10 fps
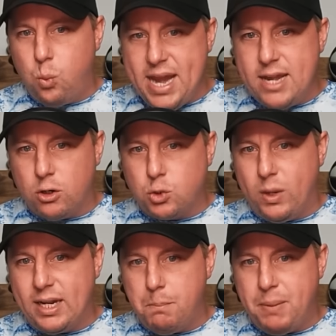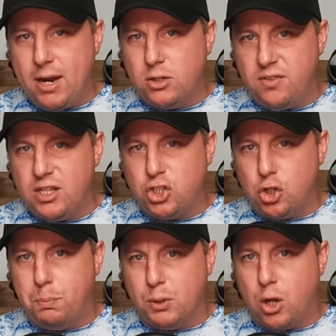wieners when compared to the
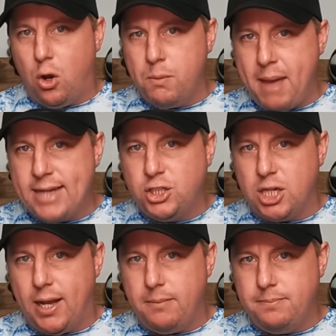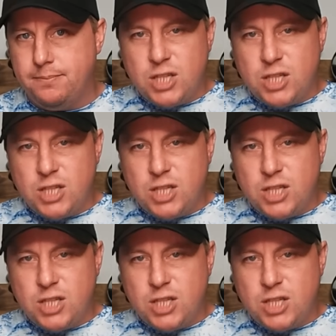Super Dong matchup.